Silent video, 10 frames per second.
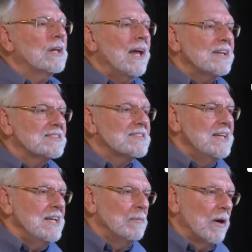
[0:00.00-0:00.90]
class
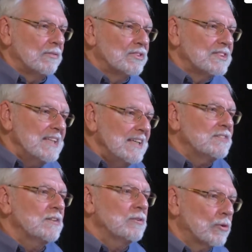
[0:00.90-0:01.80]
team of
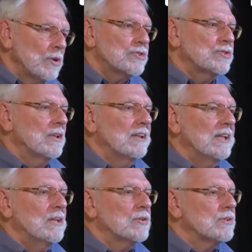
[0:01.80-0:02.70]
seasoned Christian
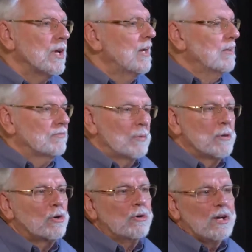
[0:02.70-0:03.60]
leaders from
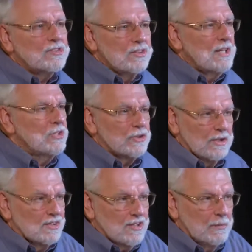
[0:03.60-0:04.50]
across the nation
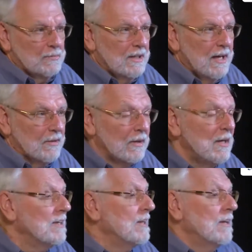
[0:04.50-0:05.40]
has come together.
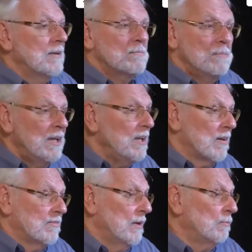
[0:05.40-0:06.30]
Many
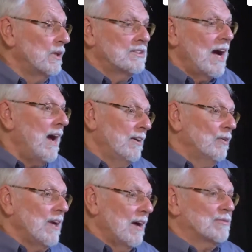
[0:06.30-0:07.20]
of them
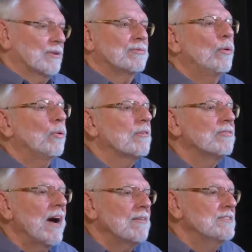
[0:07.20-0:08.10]
retired after four or
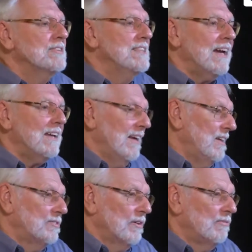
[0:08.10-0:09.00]
five decades of